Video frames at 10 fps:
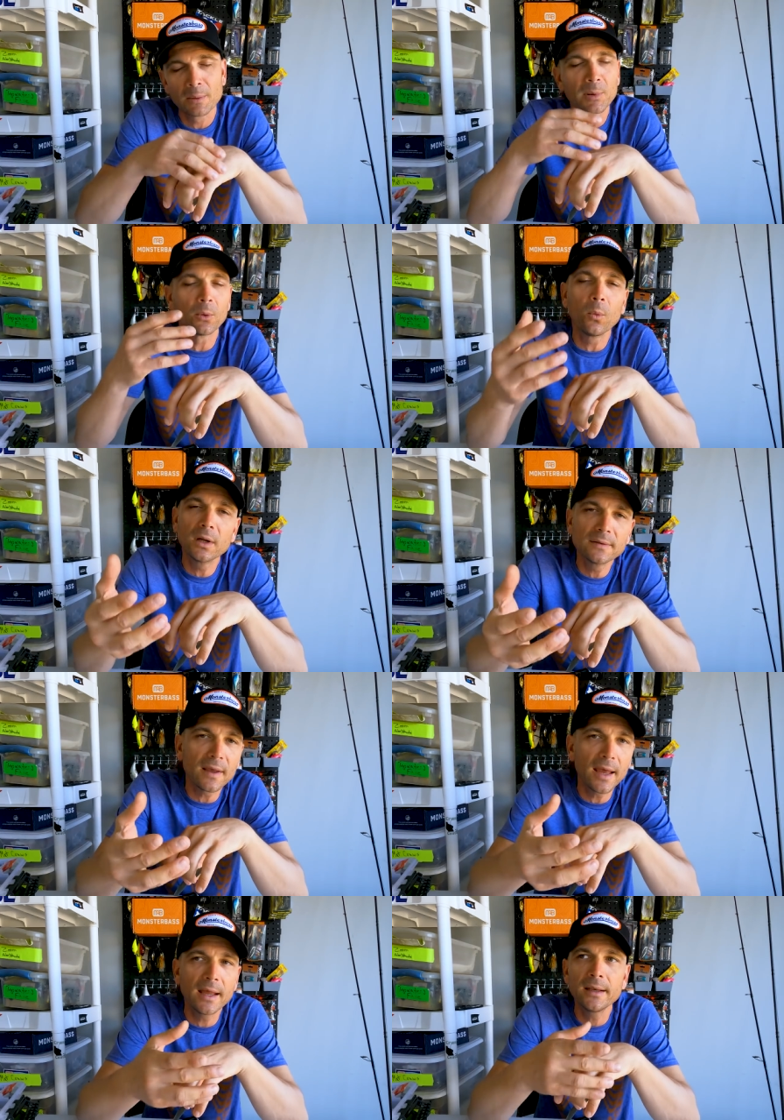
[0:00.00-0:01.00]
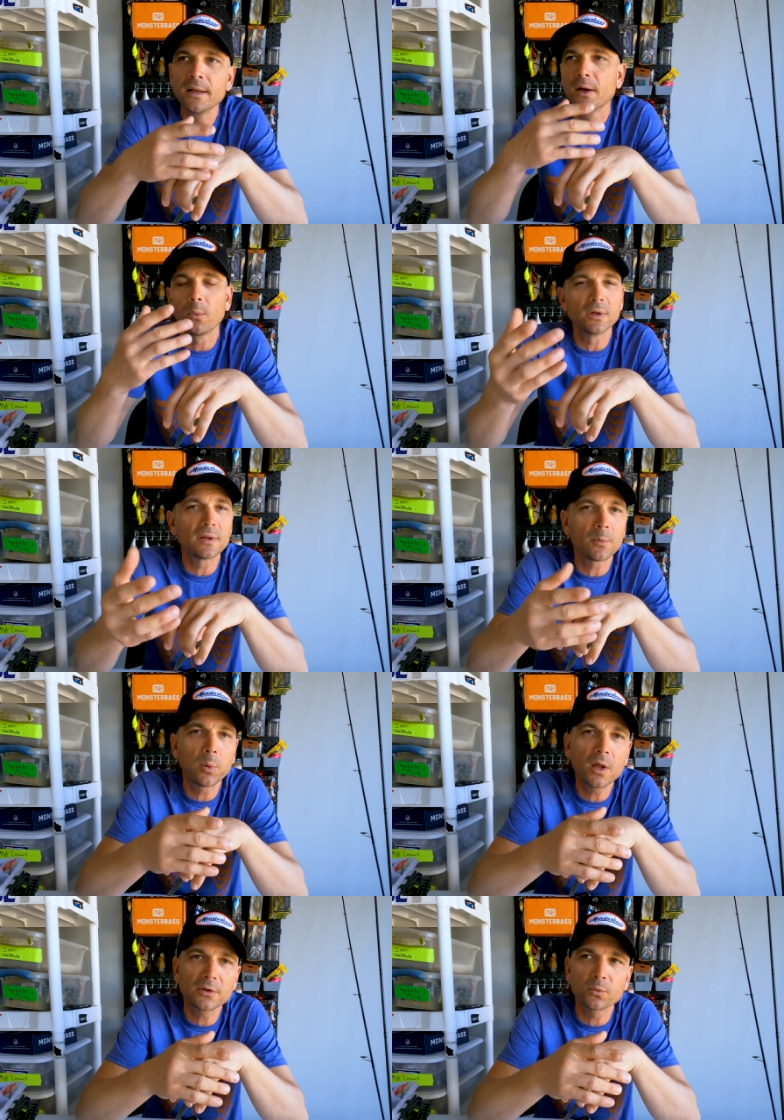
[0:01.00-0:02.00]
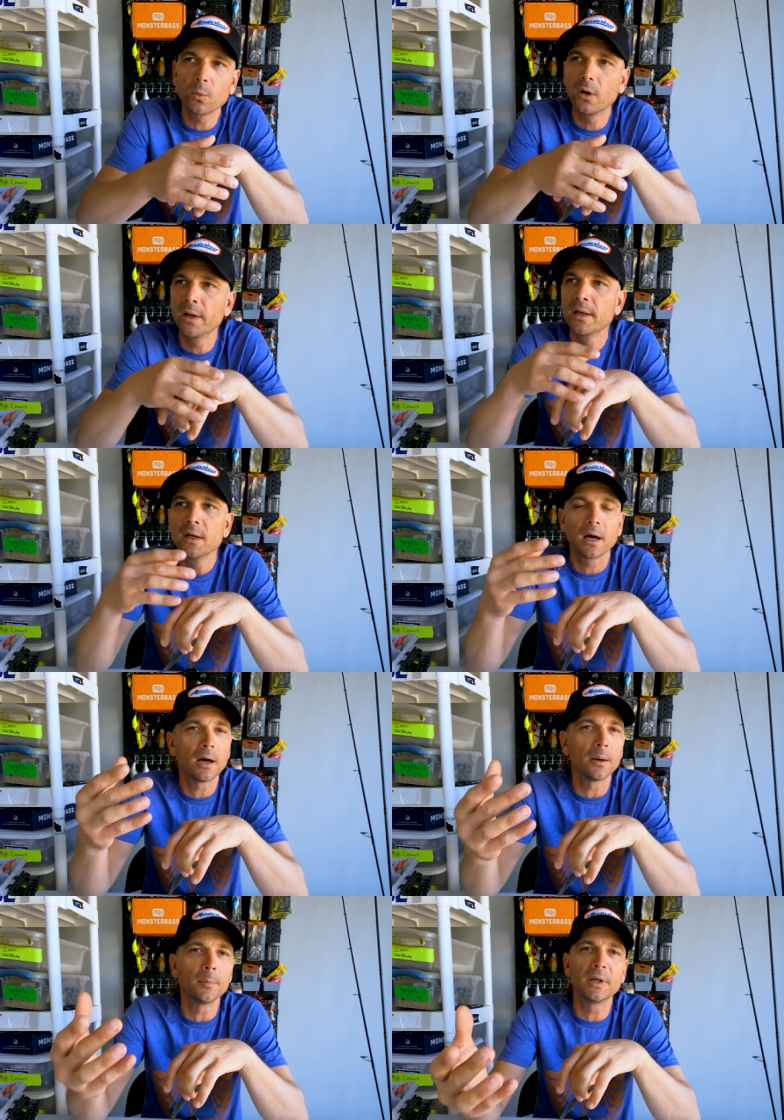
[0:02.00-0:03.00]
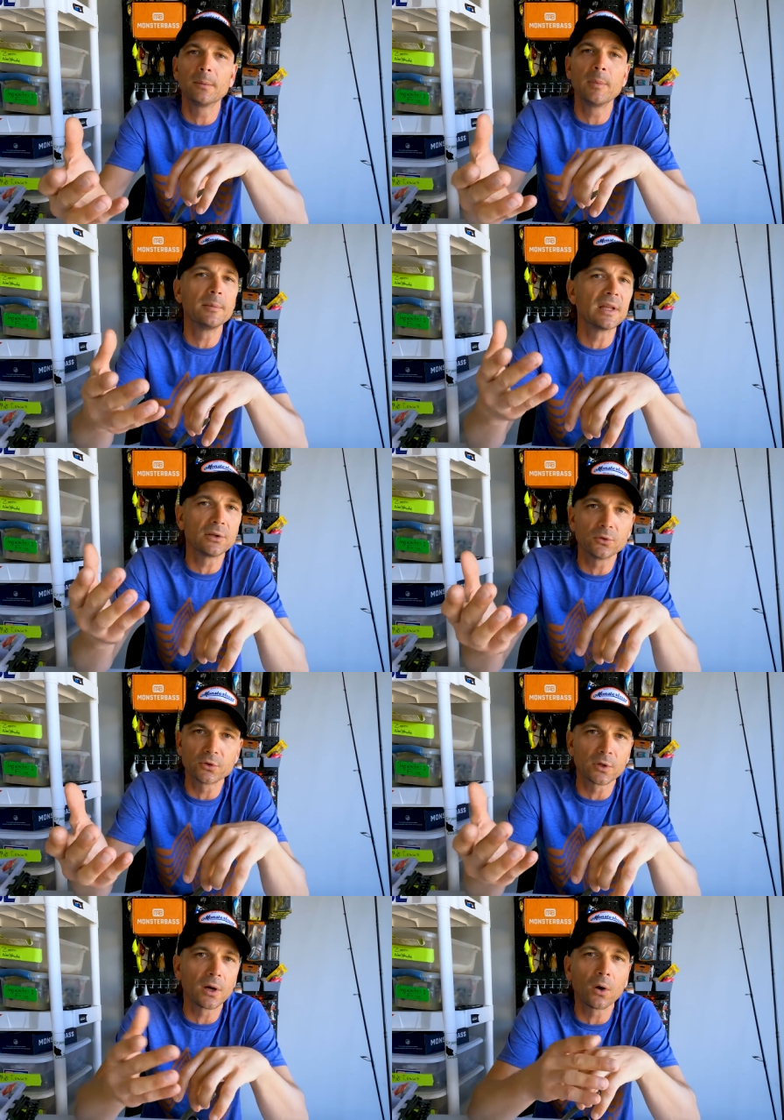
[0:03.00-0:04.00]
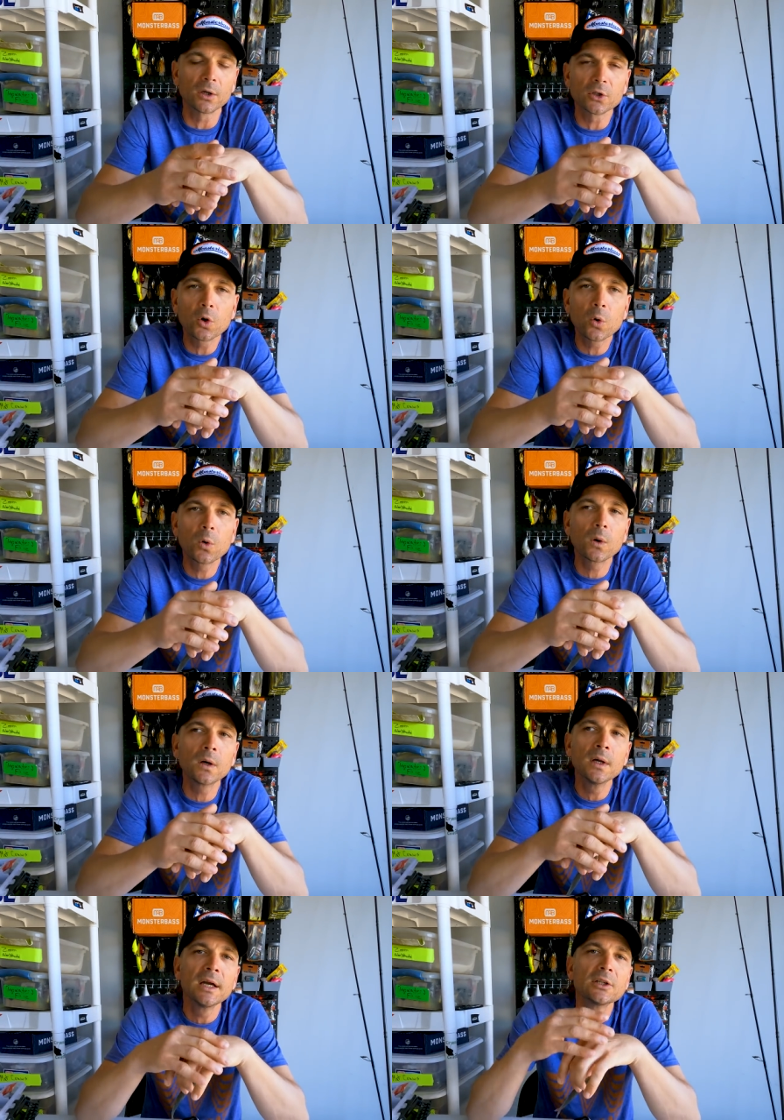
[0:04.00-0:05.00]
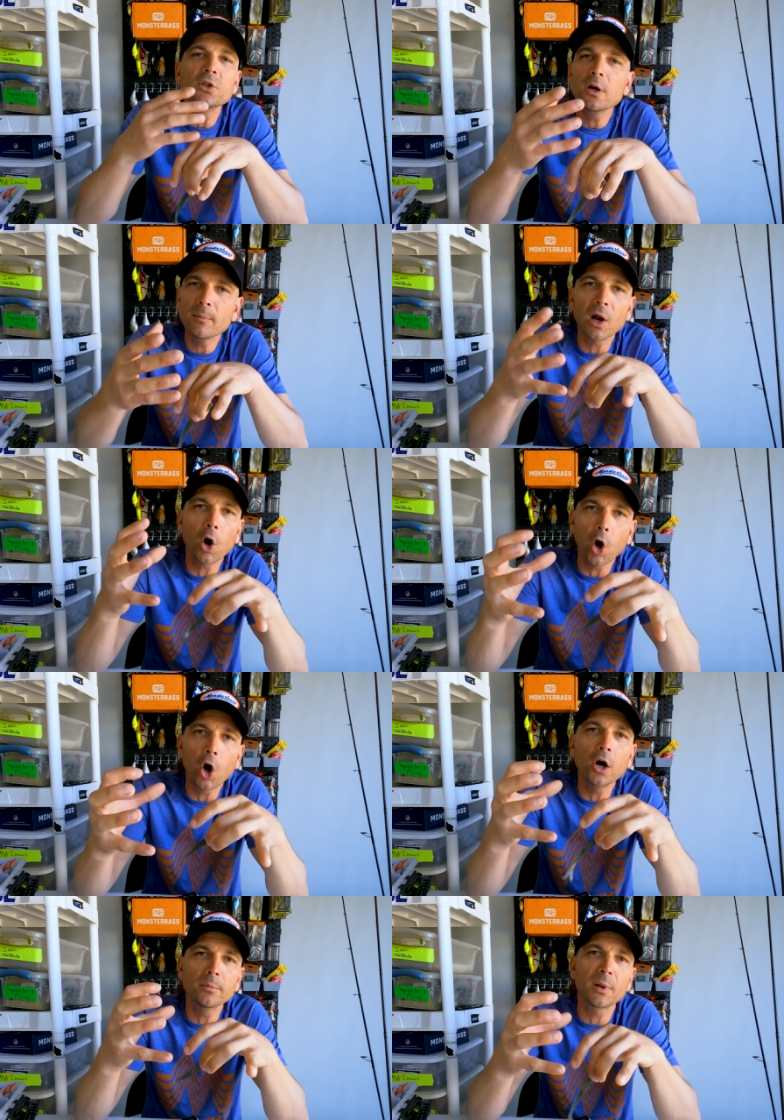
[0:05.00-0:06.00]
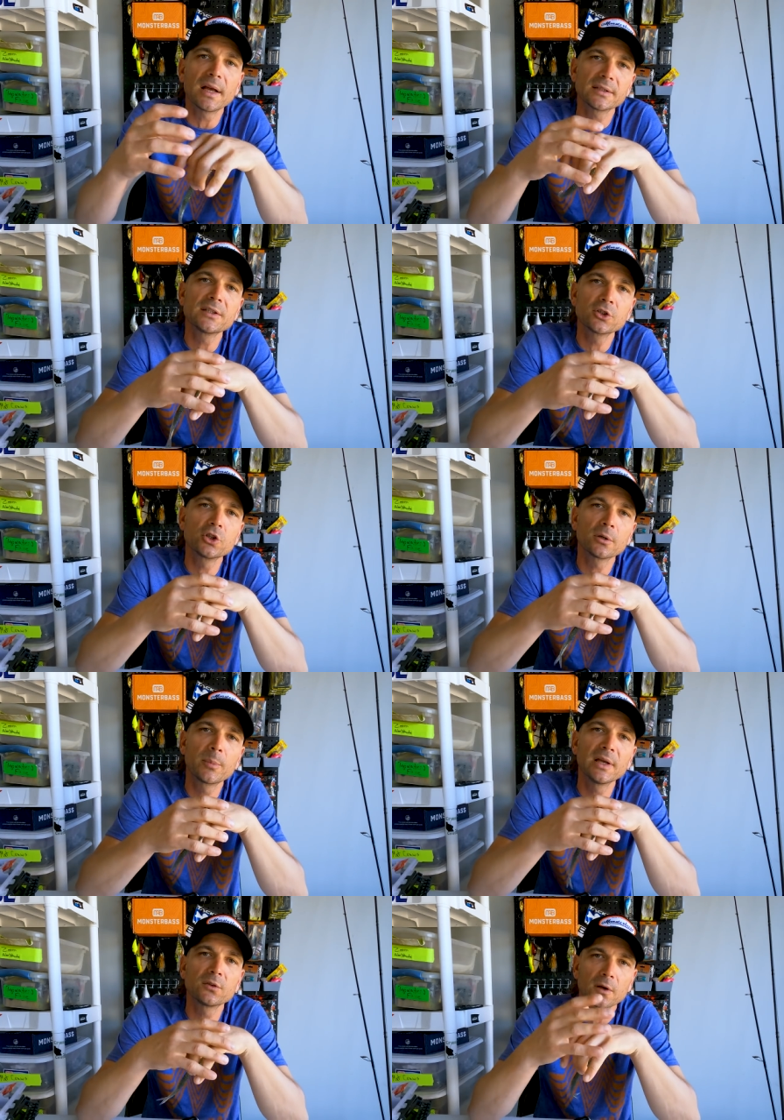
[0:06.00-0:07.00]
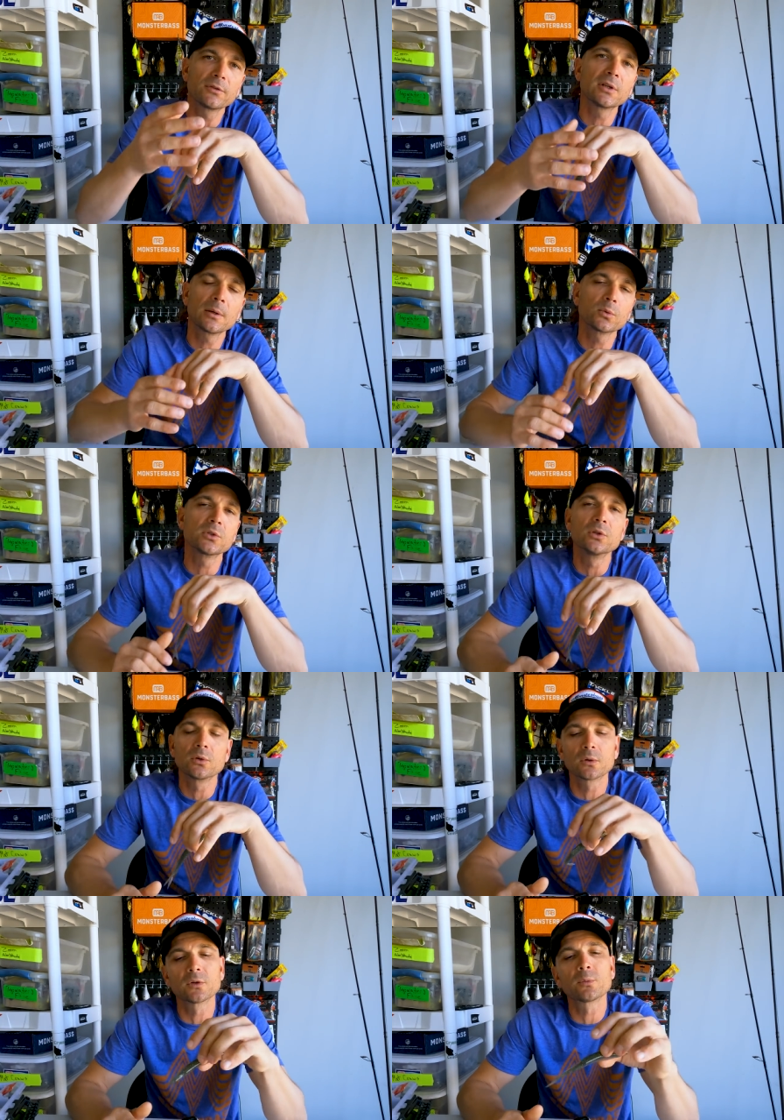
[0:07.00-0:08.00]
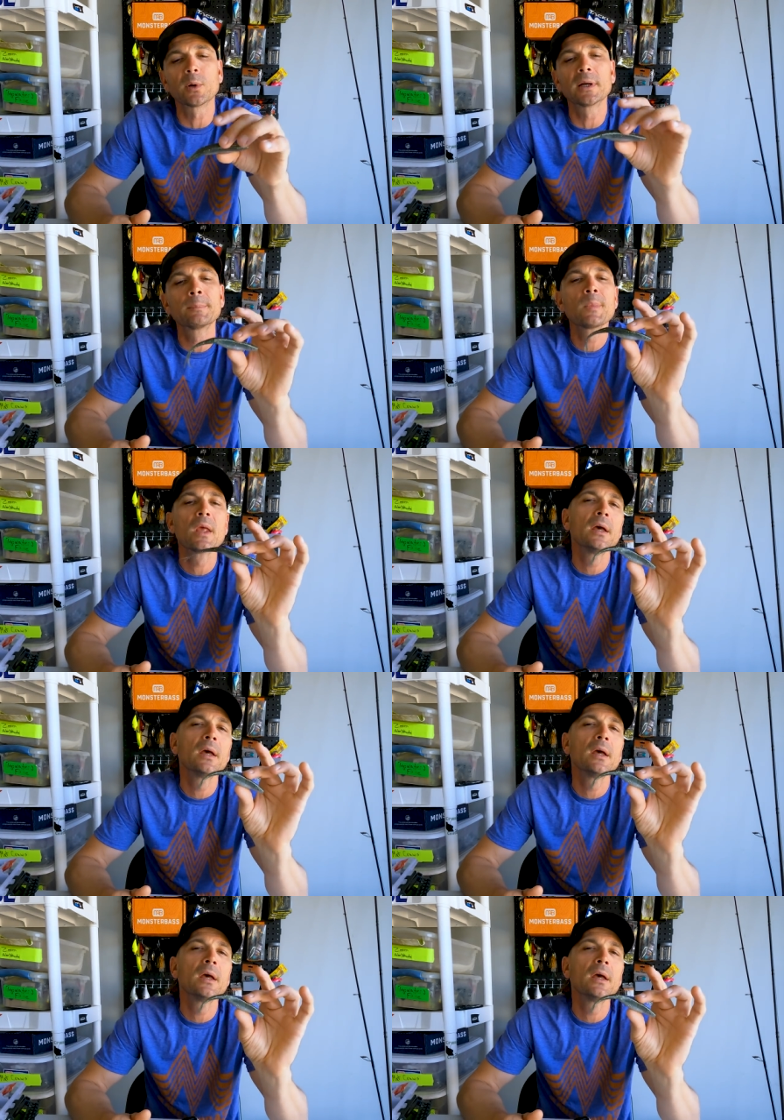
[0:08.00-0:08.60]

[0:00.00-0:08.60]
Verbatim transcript: But a 110, a 110 plus one, um, maybe that Yo-Zuri hardcore. They're talking about hard plastic jerk baits, oftentimes what you throw in the spring.